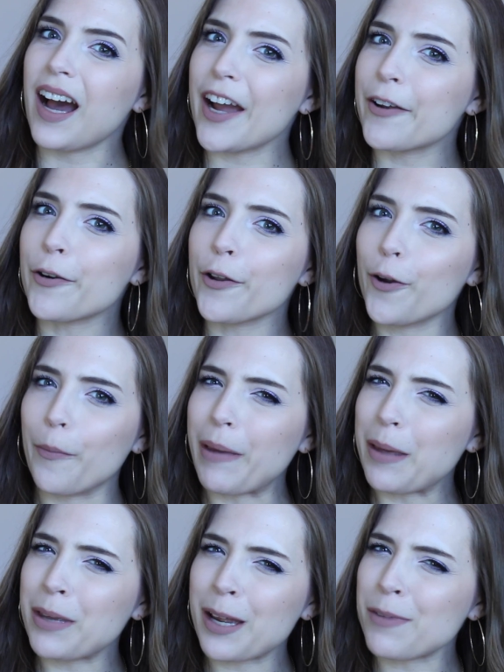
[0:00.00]
I don't know,
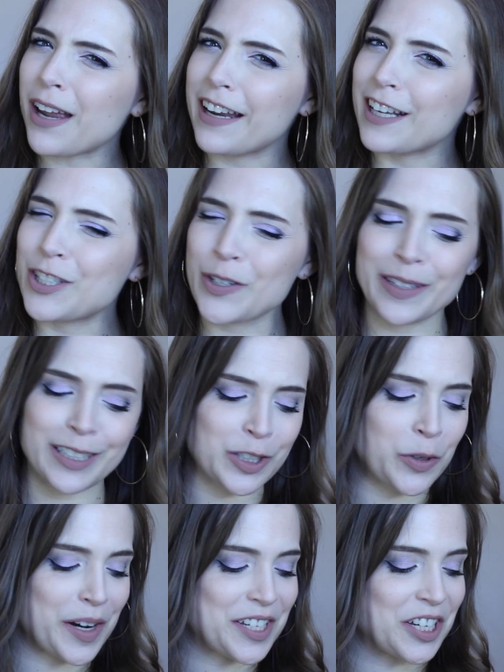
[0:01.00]
maybe I'm not answering these
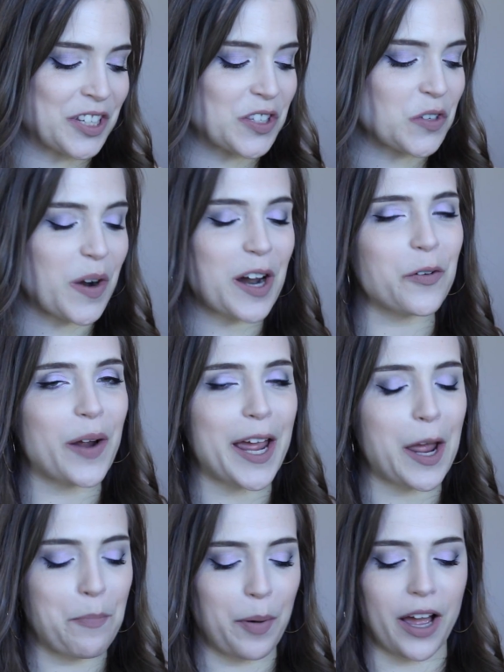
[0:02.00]
questions the right
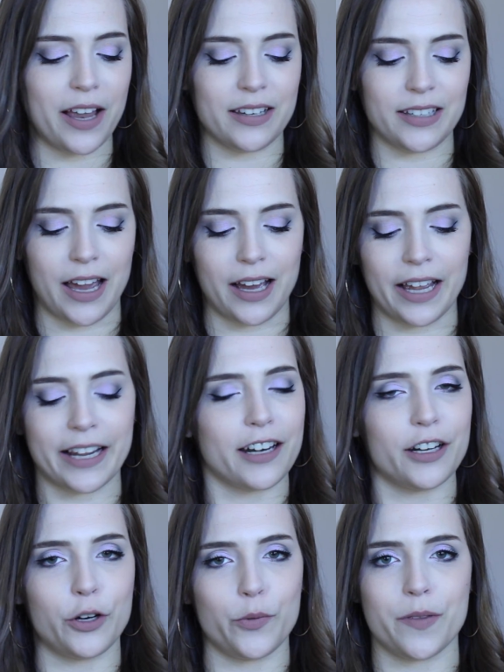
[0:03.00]
way, but yeah, I
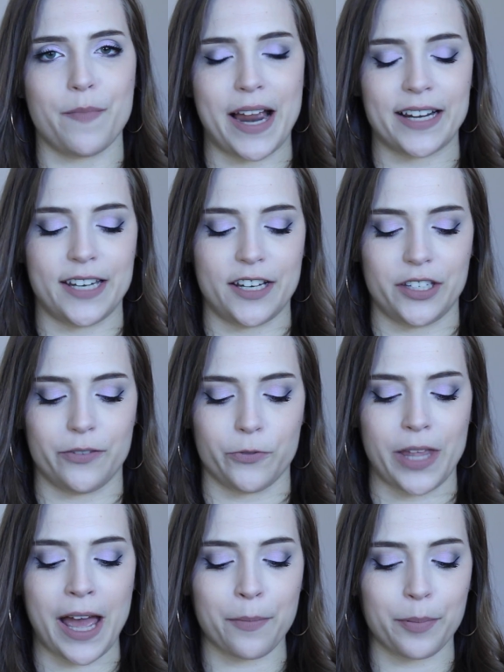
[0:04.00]
gotta go with MAC Dainty for
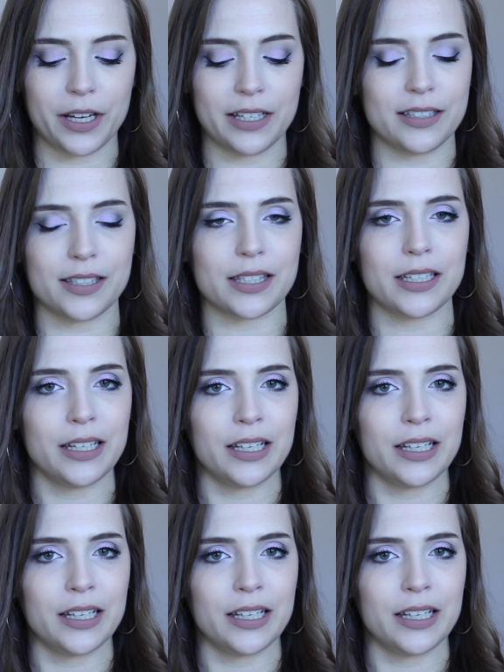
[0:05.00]
that because